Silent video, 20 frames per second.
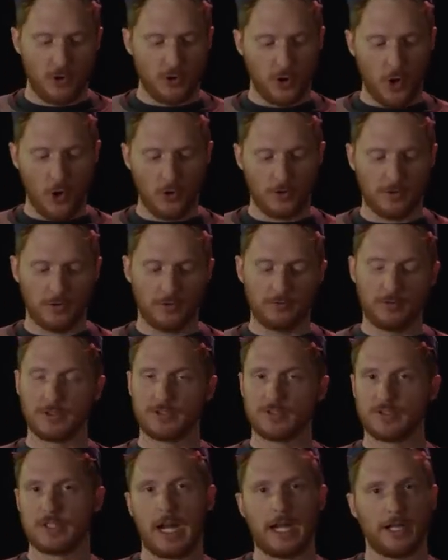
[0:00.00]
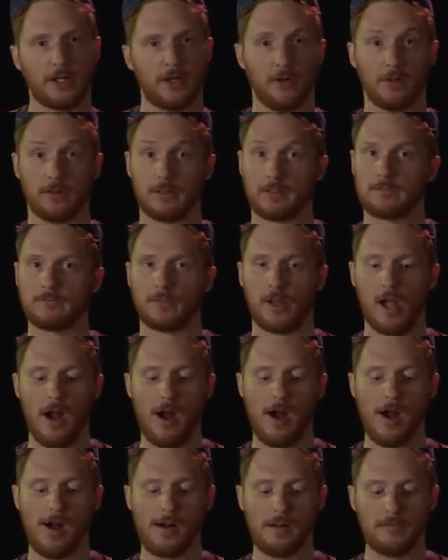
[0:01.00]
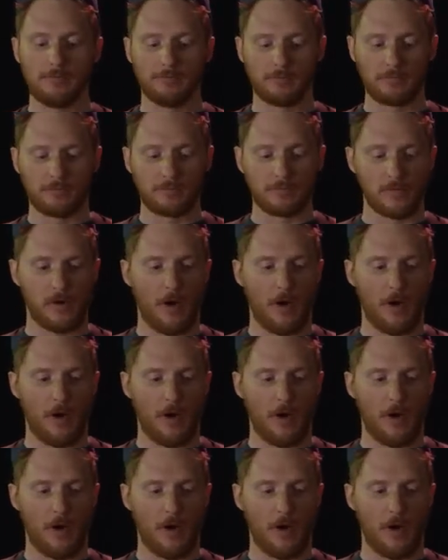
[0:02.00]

Coke versus Diet Coke. Um,